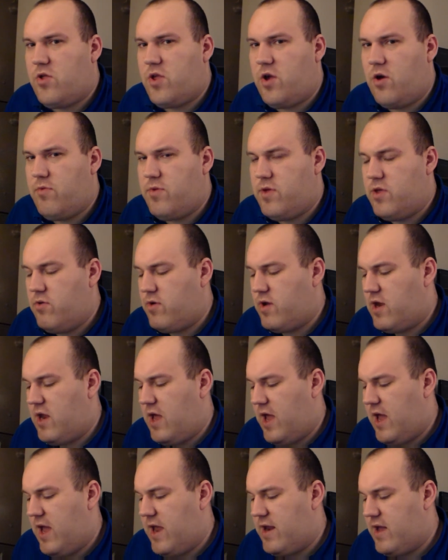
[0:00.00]
So you
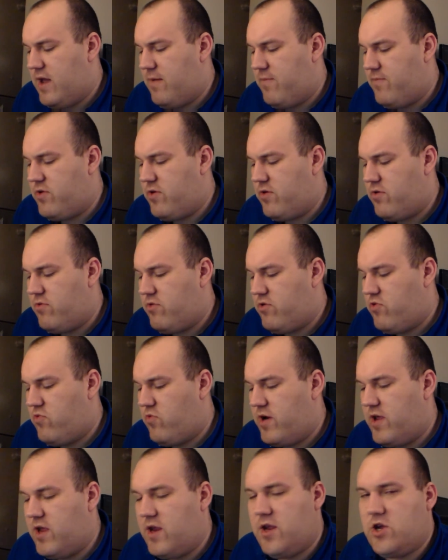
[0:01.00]
can add up to
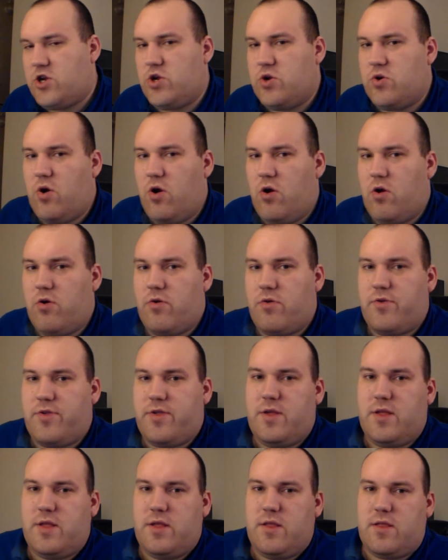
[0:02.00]
20 additional
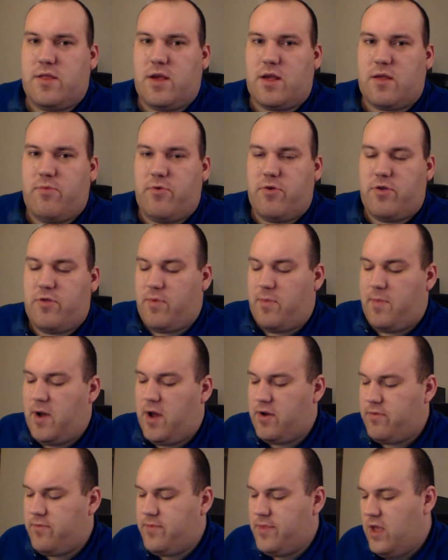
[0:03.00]
gargoyles, 6 points per
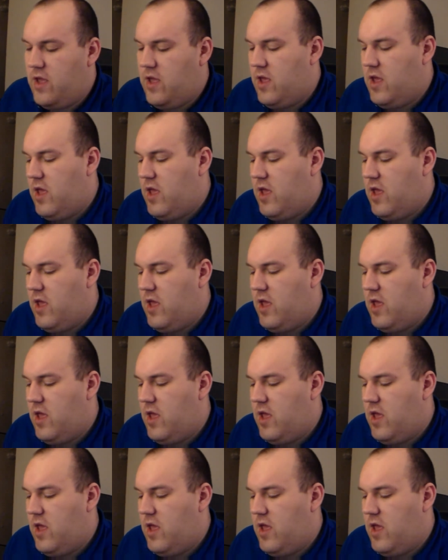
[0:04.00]
model,